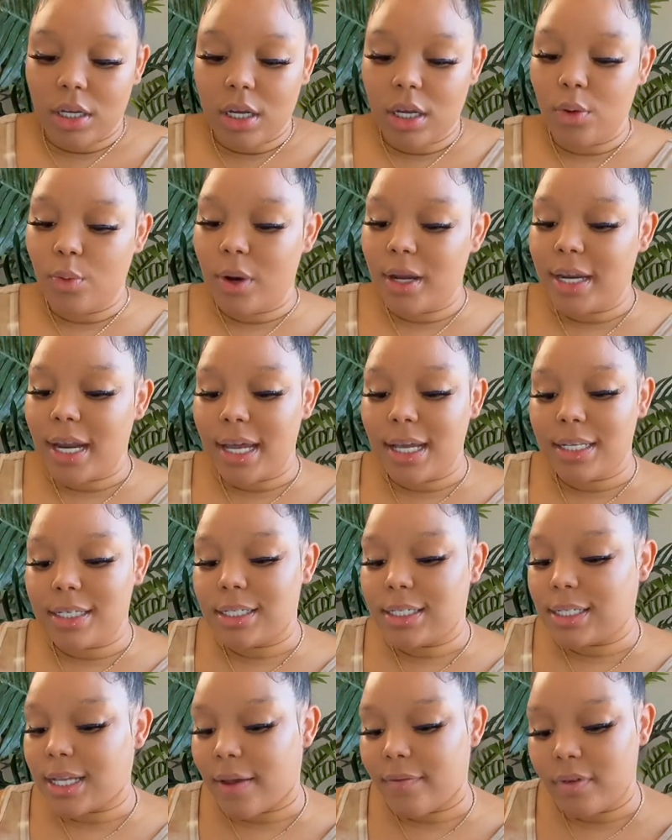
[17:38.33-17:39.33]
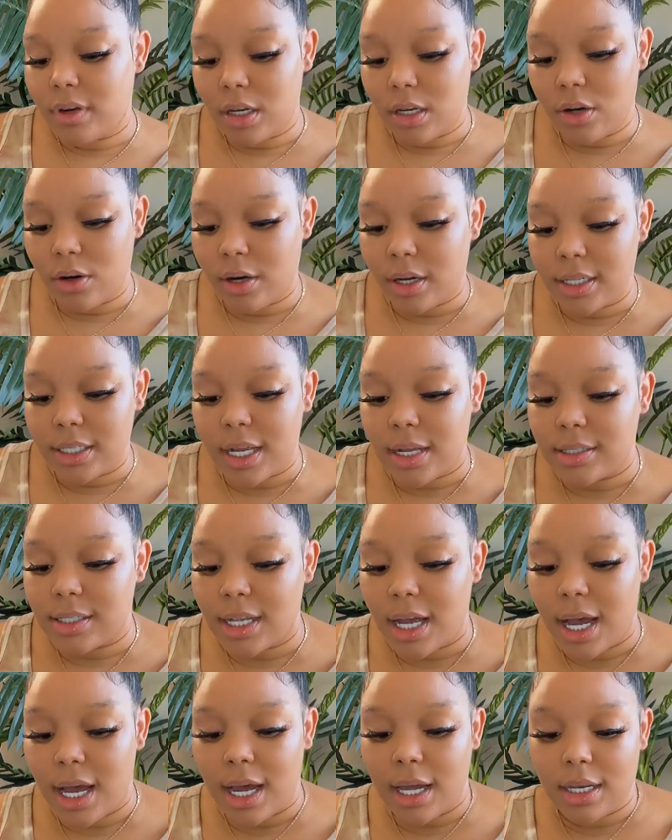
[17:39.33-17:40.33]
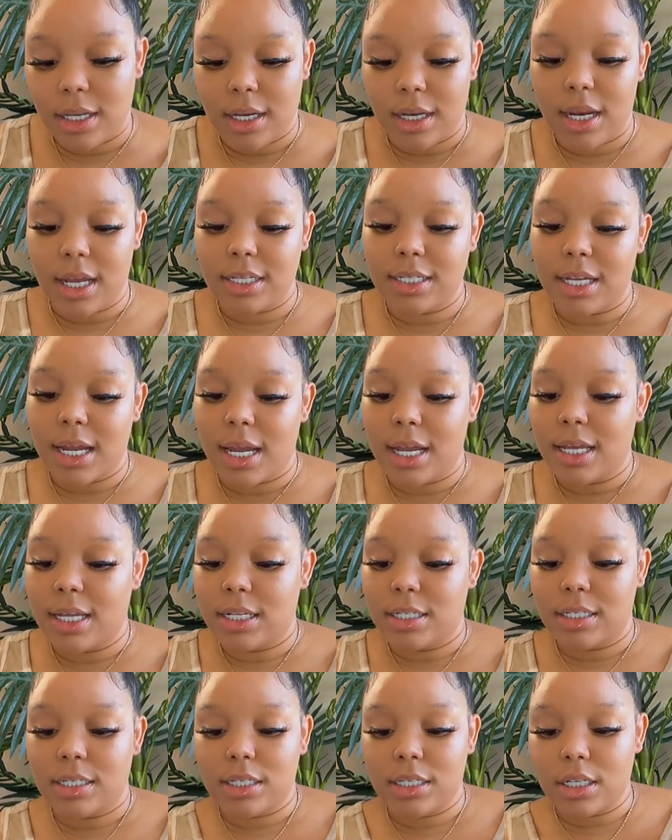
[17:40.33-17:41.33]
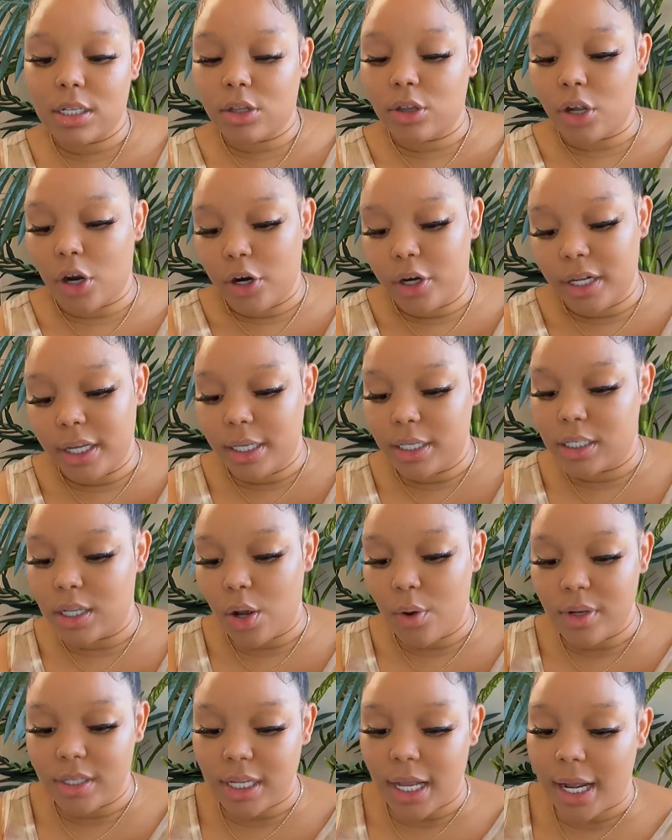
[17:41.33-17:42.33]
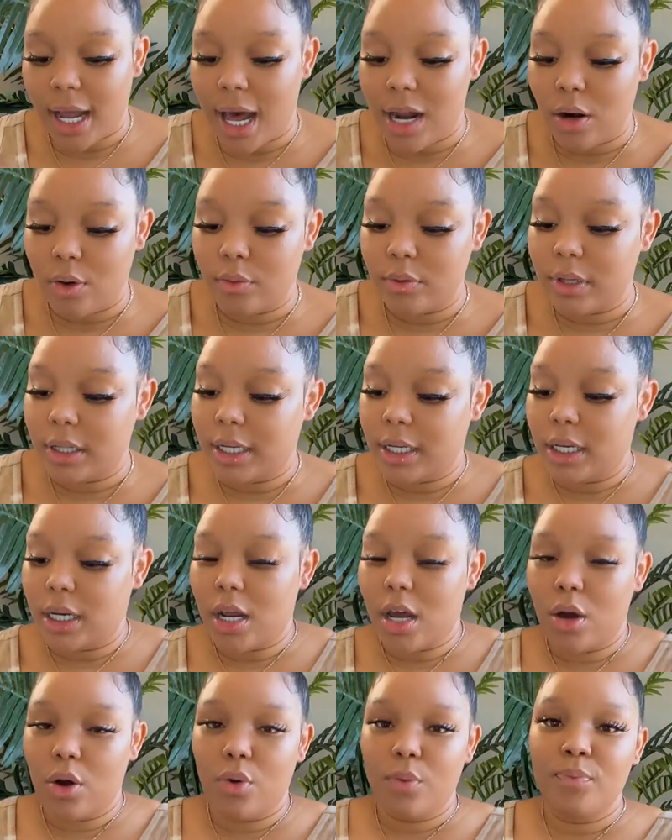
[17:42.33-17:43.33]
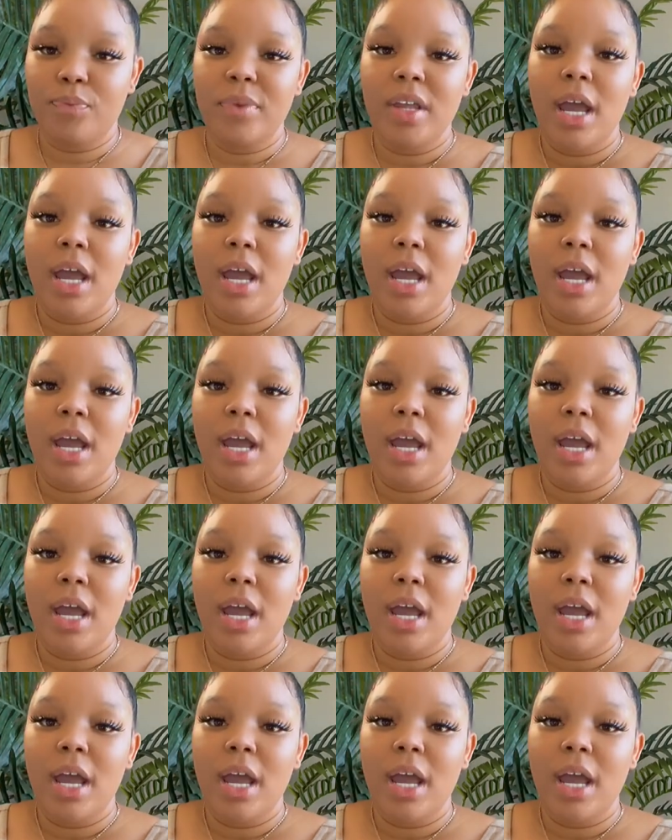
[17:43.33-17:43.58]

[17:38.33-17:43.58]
One day, it's 70 degrees outside. The next day, it's 30. So, it's like, I don't really know.